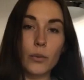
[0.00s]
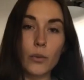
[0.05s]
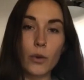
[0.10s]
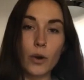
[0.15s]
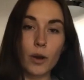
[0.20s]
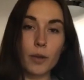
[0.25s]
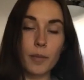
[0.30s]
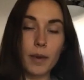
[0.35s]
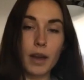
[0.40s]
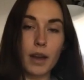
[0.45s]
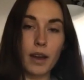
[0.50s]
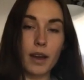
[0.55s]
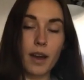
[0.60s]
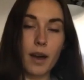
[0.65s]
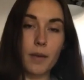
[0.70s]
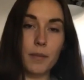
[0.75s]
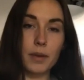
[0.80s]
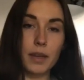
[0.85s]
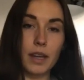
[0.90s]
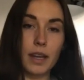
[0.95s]
warm air
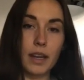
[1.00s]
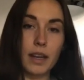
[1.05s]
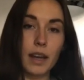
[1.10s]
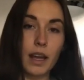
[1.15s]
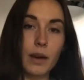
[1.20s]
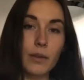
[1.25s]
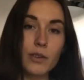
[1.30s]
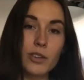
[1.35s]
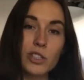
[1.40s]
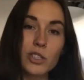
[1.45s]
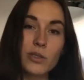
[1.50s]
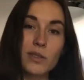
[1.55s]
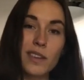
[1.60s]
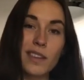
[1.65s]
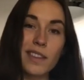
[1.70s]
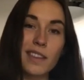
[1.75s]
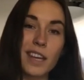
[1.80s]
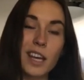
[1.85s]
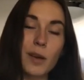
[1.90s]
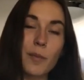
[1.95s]
coming in, I want you to
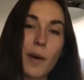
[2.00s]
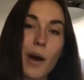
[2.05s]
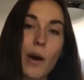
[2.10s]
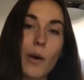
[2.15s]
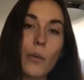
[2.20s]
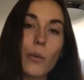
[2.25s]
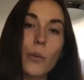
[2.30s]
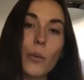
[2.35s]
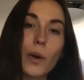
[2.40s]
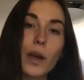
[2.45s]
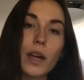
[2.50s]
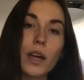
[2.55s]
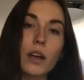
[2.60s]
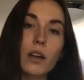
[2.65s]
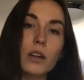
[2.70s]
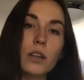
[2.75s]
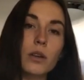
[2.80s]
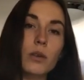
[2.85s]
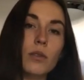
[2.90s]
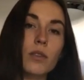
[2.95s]
think about
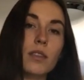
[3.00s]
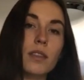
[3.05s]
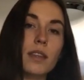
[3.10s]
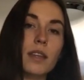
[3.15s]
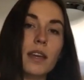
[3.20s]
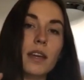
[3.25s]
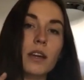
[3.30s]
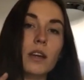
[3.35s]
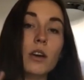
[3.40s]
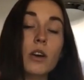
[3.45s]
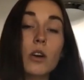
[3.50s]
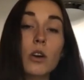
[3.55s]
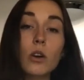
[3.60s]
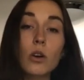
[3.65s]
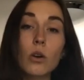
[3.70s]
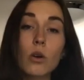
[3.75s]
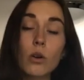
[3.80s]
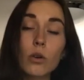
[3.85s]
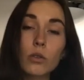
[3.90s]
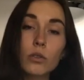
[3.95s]
where you think
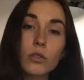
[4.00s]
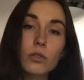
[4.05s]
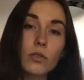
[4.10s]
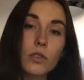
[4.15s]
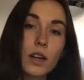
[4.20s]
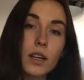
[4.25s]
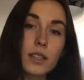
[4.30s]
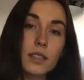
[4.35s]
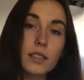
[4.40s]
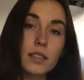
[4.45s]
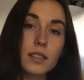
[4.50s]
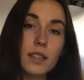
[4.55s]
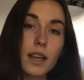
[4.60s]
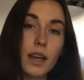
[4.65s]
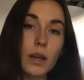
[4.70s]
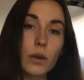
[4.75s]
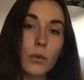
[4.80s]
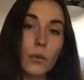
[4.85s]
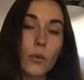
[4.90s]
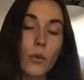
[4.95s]
cold fronts
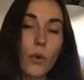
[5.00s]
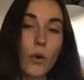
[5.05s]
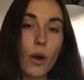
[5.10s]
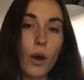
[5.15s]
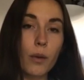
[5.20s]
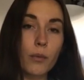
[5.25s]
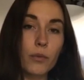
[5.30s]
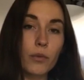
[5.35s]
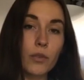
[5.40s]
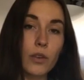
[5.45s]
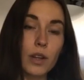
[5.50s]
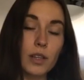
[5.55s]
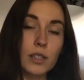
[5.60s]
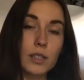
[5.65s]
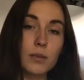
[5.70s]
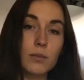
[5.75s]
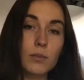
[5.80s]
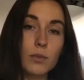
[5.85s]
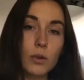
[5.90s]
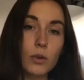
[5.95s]
and warm fronts
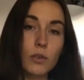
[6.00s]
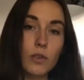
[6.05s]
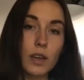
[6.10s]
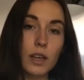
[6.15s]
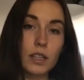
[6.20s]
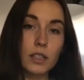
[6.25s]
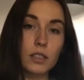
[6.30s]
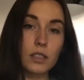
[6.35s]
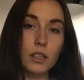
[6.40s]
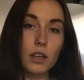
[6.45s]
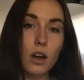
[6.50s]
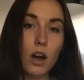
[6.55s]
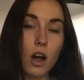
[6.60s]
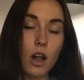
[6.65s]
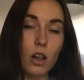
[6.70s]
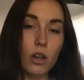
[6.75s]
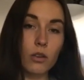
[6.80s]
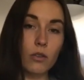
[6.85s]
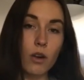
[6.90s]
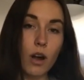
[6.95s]
move into
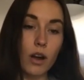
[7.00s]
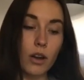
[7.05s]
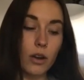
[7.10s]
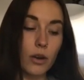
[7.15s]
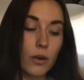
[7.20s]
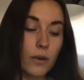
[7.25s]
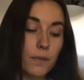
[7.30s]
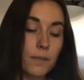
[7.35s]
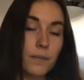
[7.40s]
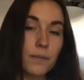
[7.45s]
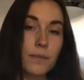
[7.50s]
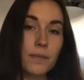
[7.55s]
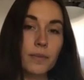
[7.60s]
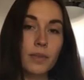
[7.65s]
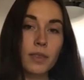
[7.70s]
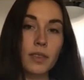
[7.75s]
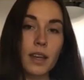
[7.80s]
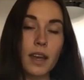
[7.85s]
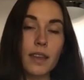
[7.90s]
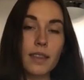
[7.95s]
Colorado,
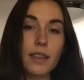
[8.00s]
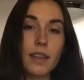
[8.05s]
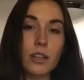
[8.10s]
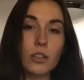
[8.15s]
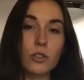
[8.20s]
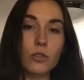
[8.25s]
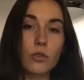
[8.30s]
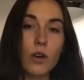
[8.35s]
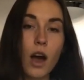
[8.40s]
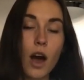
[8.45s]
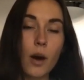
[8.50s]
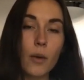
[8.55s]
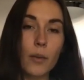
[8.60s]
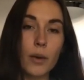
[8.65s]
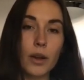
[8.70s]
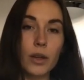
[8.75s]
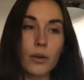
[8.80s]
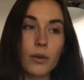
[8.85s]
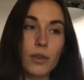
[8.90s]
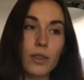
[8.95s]
and then draw where
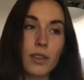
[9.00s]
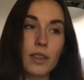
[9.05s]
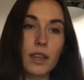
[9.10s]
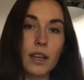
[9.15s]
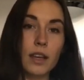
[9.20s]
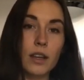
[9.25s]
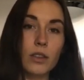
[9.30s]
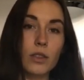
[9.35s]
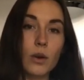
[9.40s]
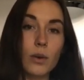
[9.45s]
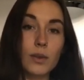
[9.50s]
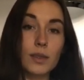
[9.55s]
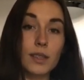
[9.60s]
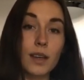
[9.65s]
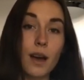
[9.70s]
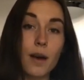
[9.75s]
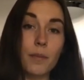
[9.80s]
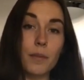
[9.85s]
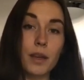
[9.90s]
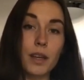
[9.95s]
you think those
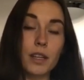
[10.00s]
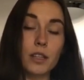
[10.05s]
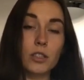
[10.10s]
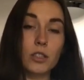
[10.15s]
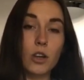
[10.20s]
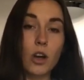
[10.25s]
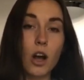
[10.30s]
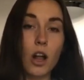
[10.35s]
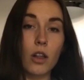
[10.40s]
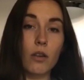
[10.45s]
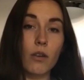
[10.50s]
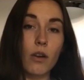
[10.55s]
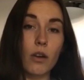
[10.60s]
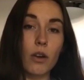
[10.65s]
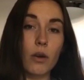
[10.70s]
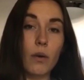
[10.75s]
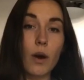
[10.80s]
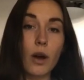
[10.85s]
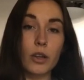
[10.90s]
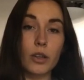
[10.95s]
come into
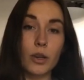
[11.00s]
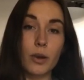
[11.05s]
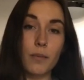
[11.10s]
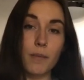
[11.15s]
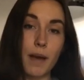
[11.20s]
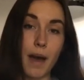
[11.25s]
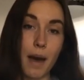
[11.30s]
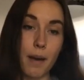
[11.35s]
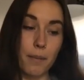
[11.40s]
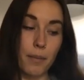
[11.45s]
Colorado on your map.